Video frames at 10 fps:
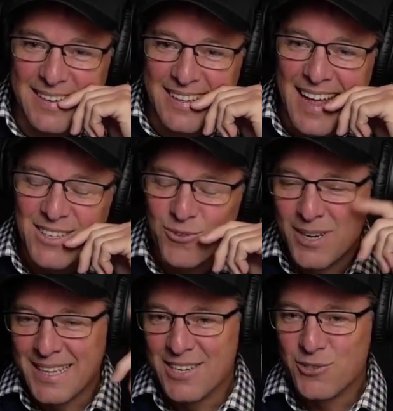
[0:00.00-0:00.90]
that's
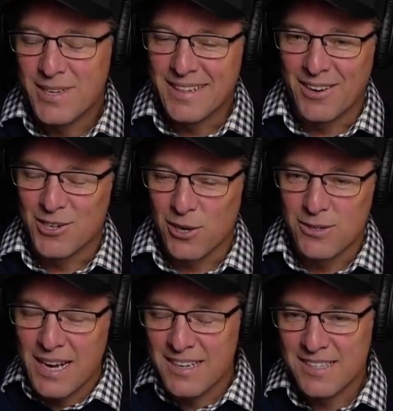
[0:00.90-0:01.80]
really interesting though, because I
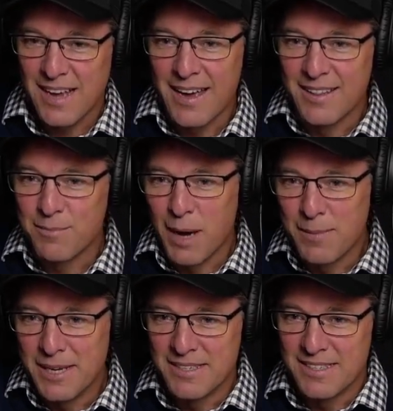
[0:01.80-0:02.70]
was going to say that
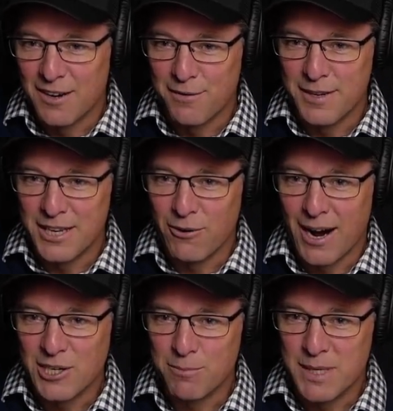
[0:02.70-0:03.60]
maybe yourself and your
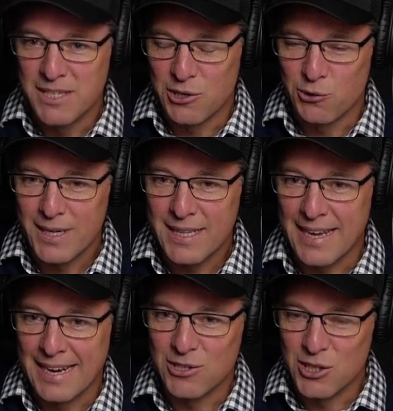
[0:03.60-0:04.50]
agent missed a trick
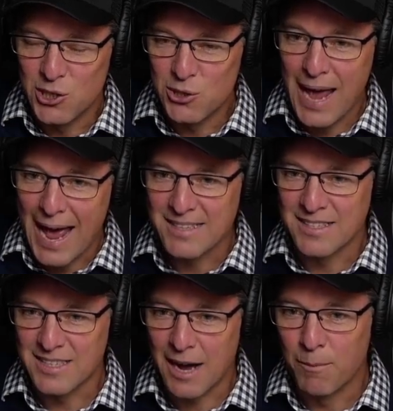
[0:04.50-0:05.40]
there, because you should have had
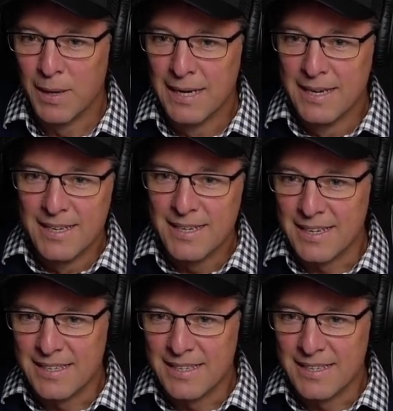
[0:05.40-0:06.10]
some, you know,